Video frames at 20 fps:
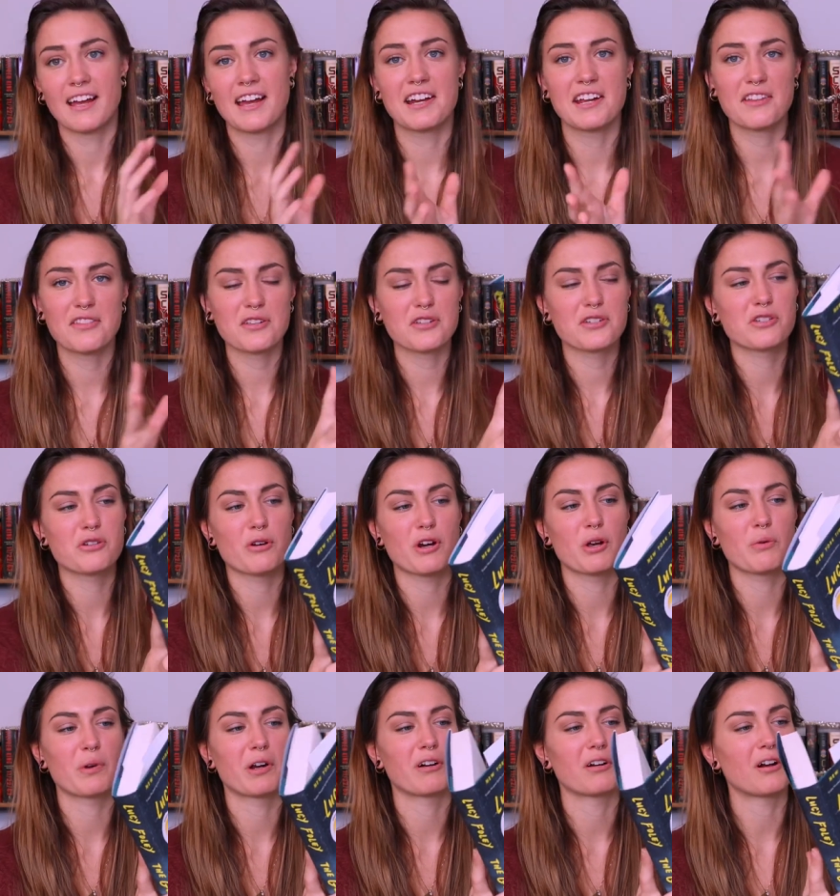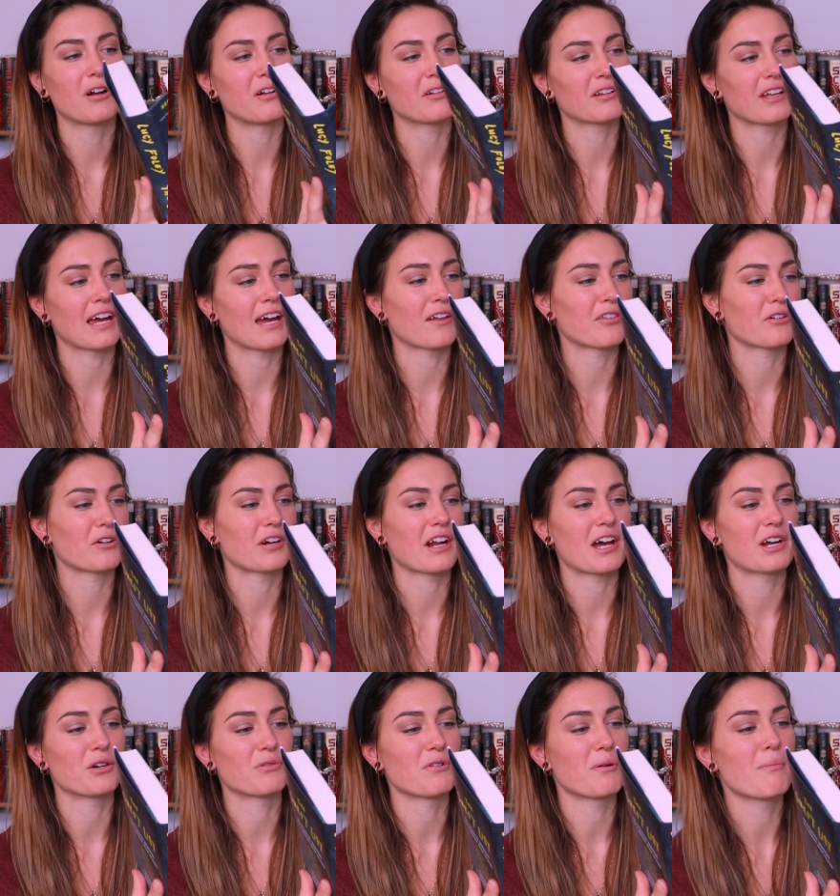And in this story, we are all gathered
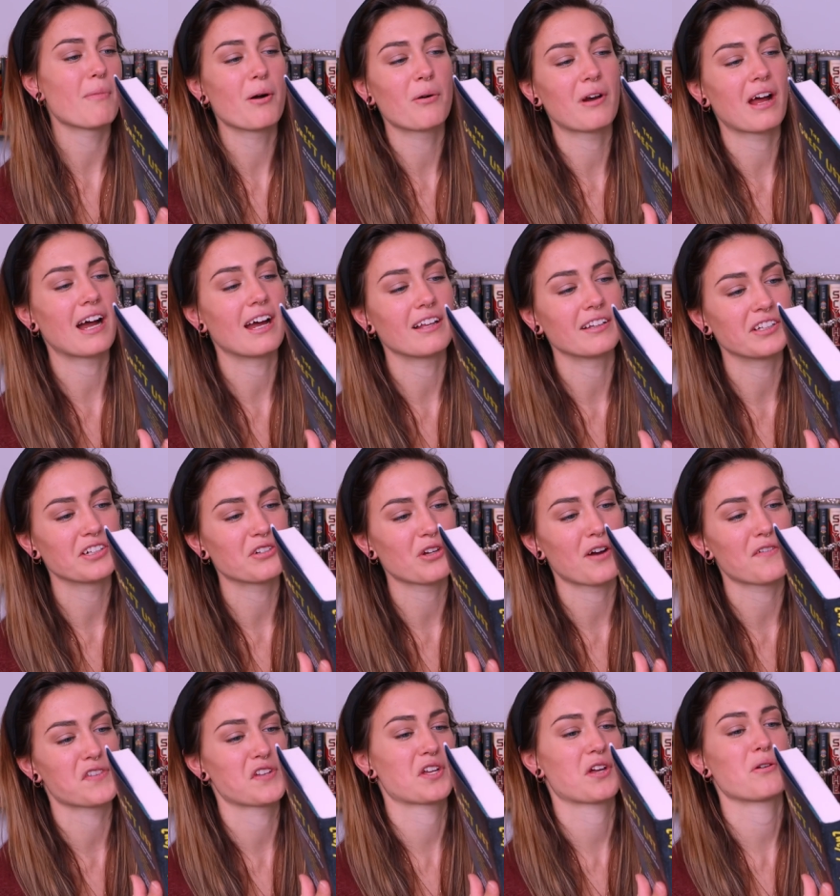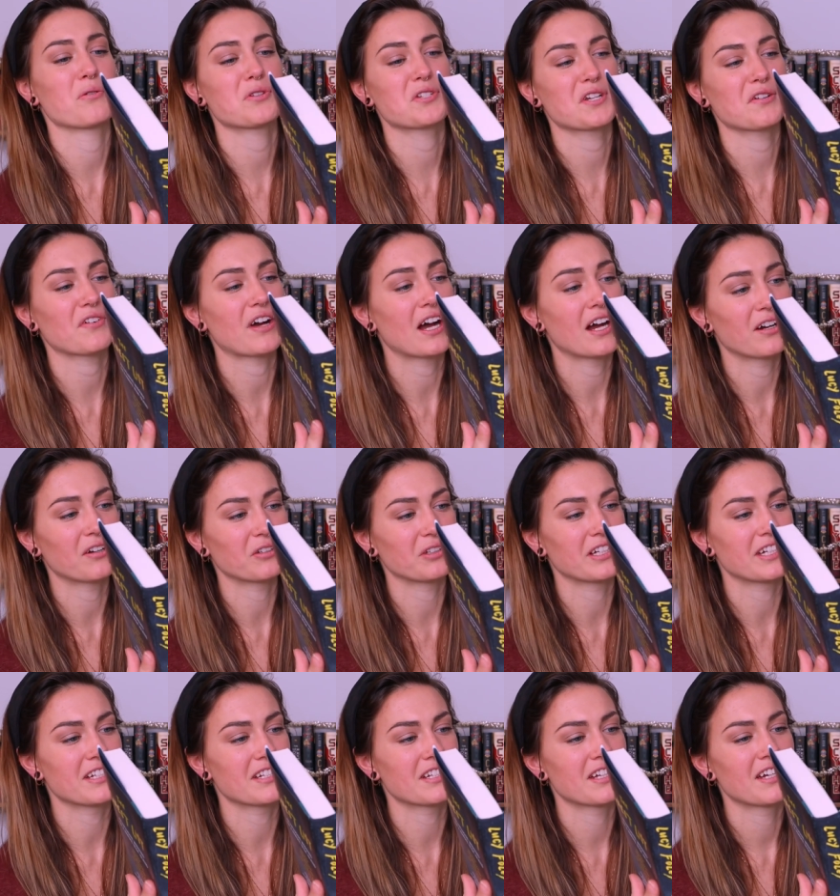on a remote island off the coast of
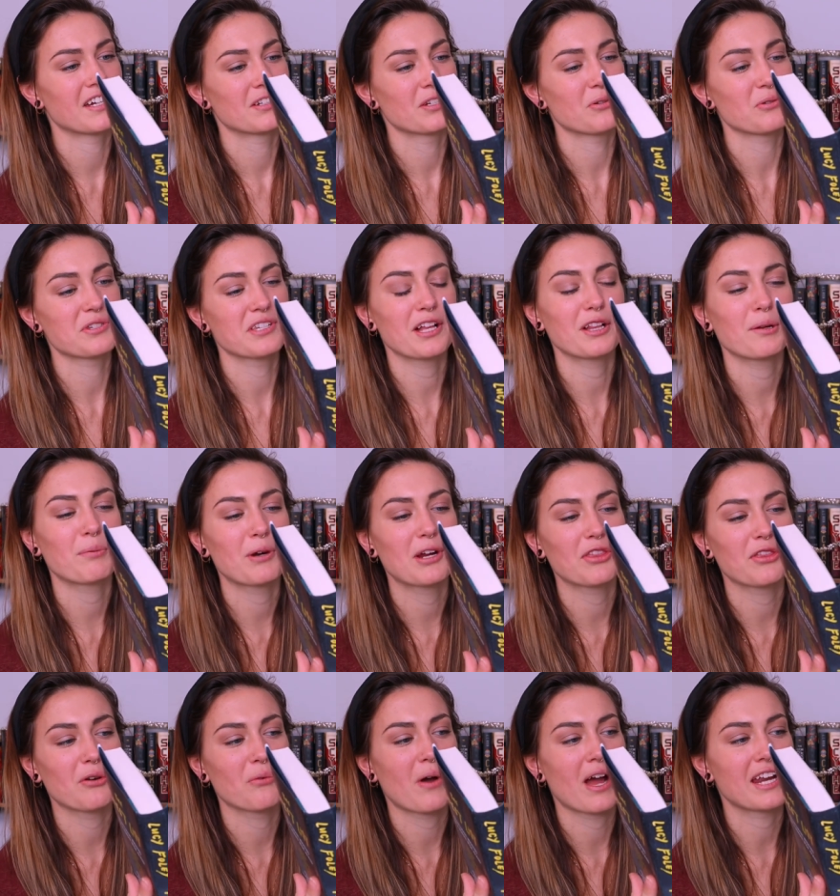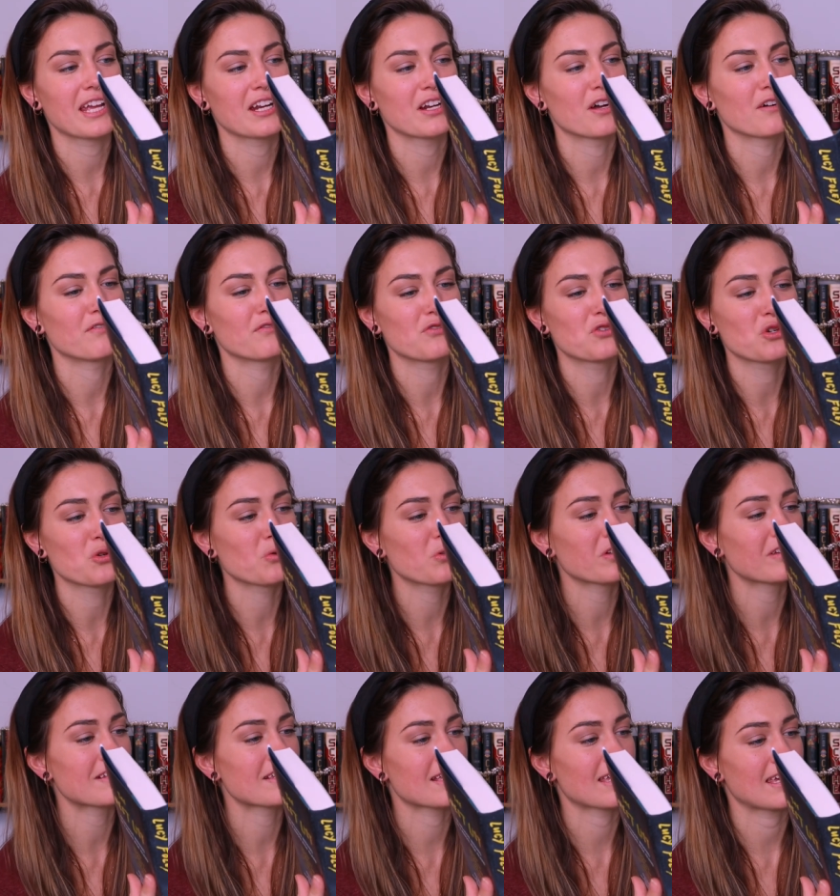Ireland to celebrate the wedding of
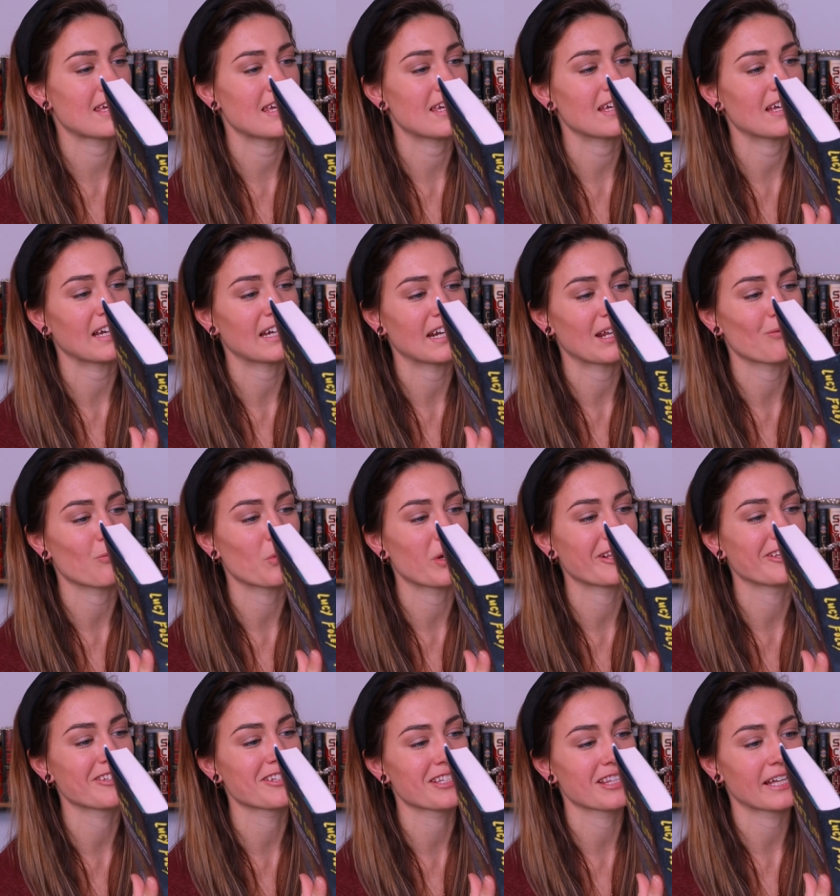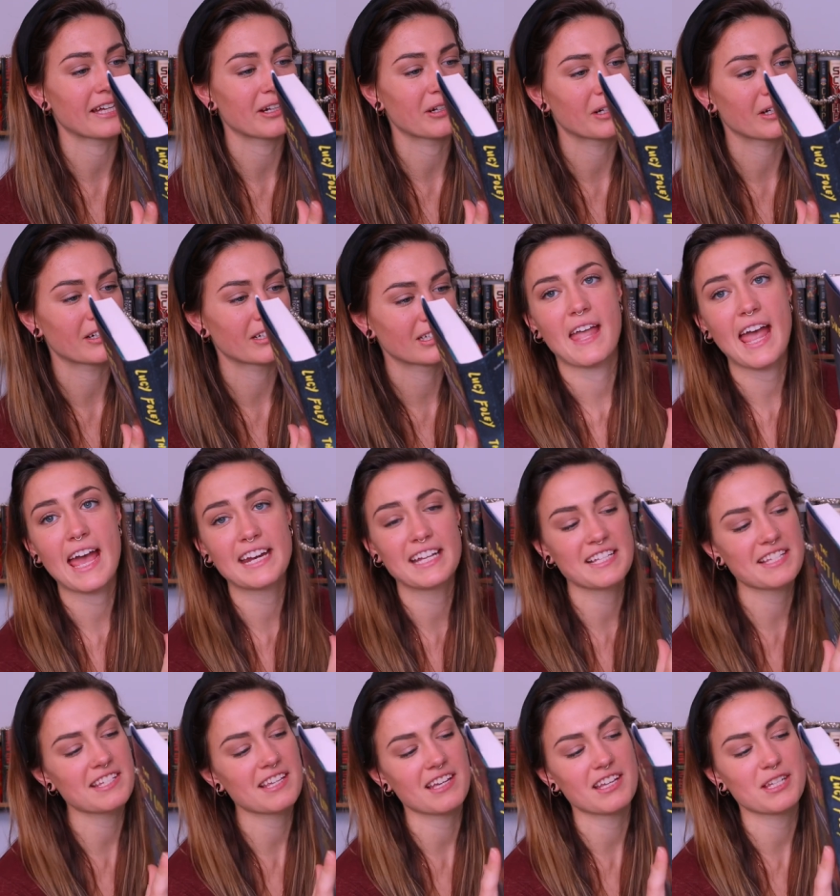Jules Keegan and Will Slater. And
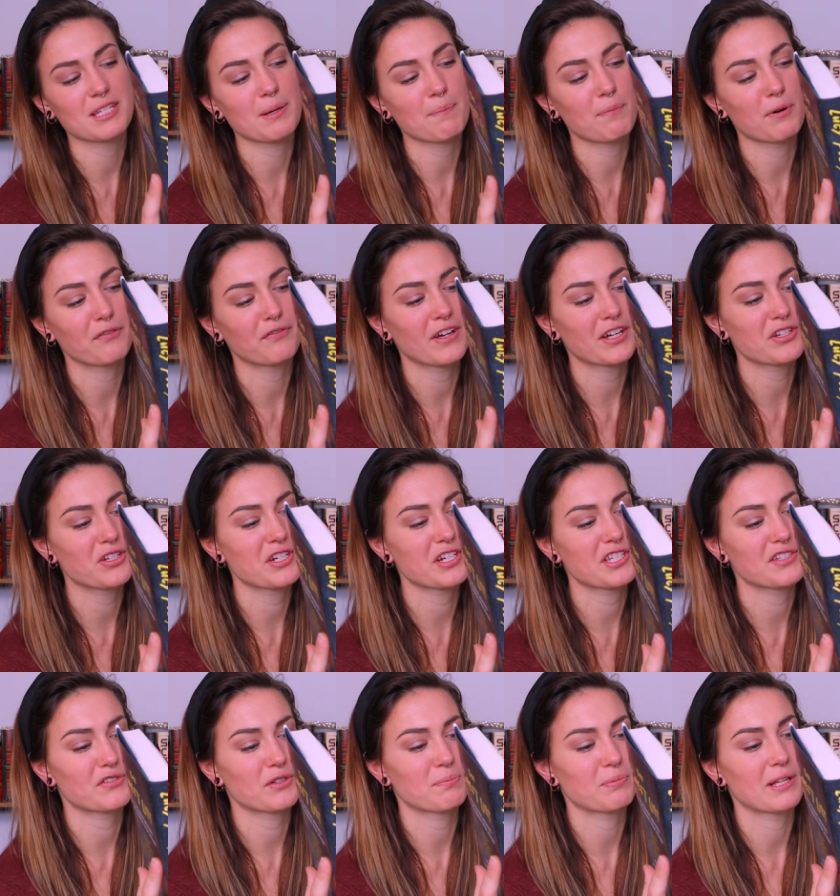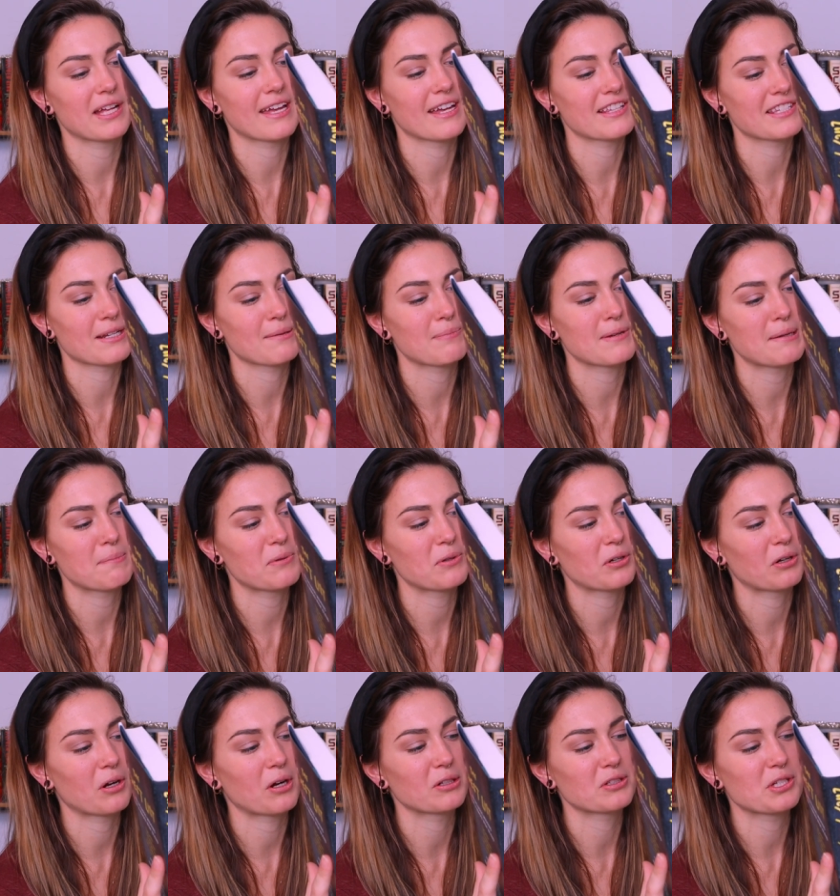it says, perfection is for plans and people
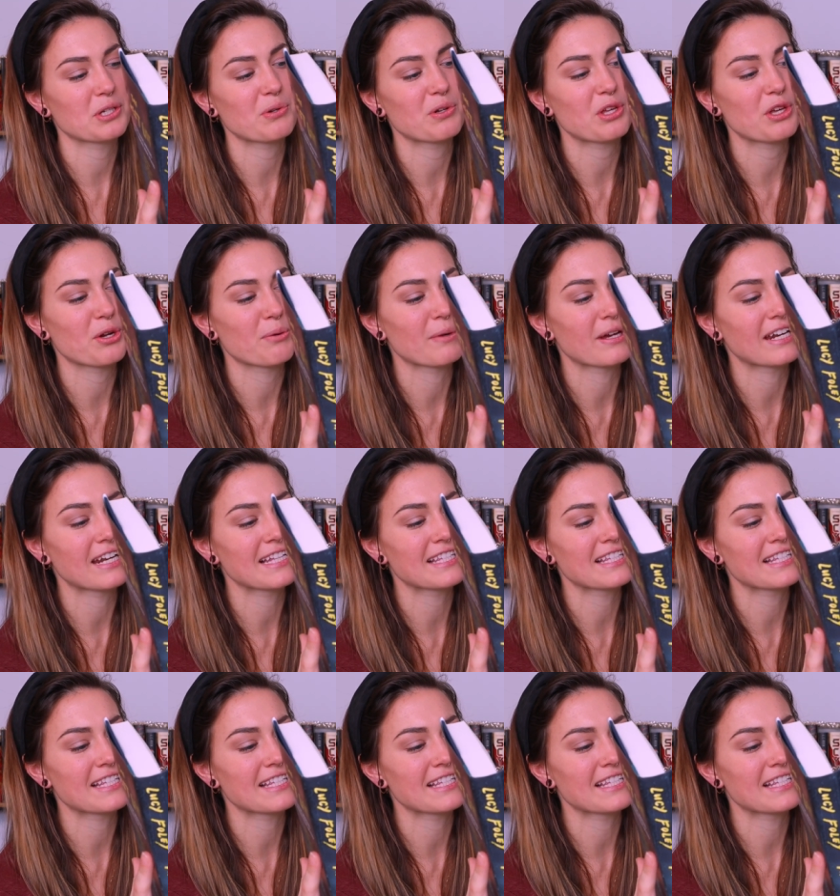are all too human.